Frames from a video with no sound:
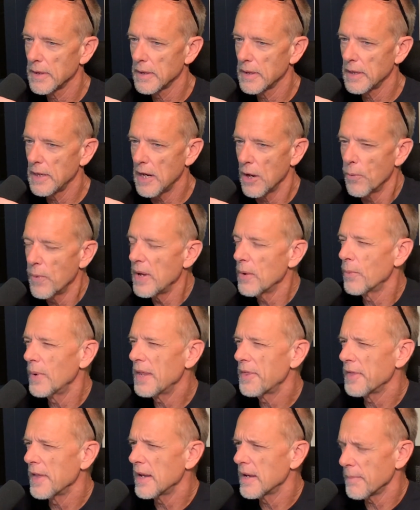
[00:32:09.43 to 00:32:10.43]
you know we we
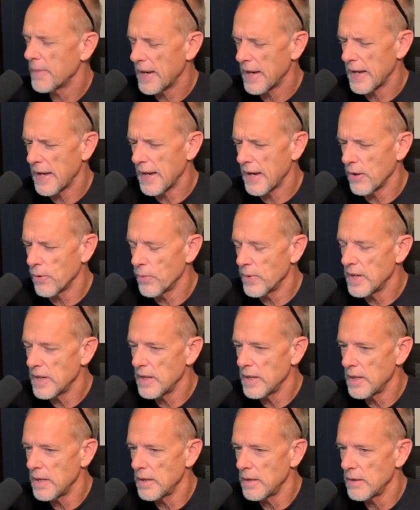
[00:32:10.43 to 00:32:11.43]
think about how
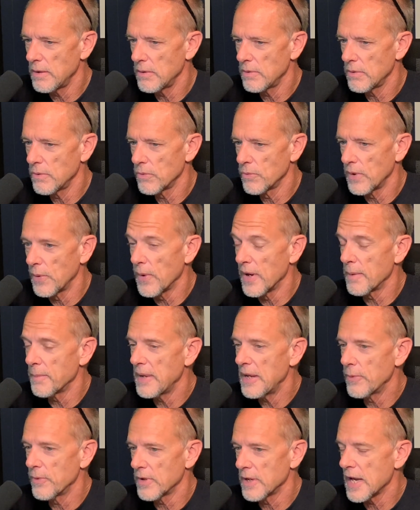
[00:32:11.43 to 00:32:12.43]
we we want to
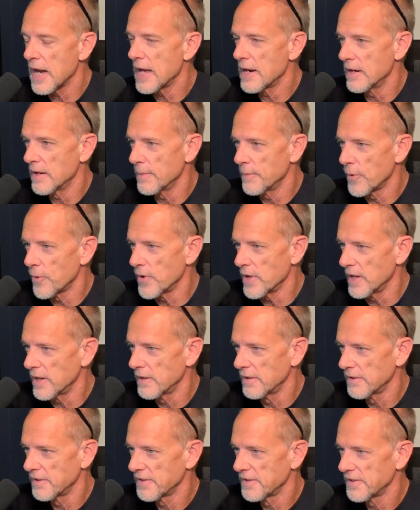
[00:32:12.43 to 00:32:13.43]
meet with God in the
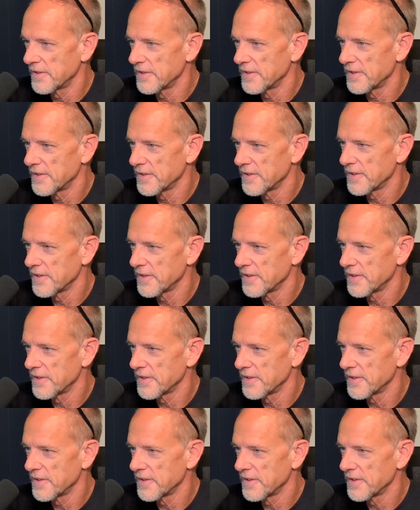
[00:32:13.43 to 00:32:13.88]
morning. Mm-hmm.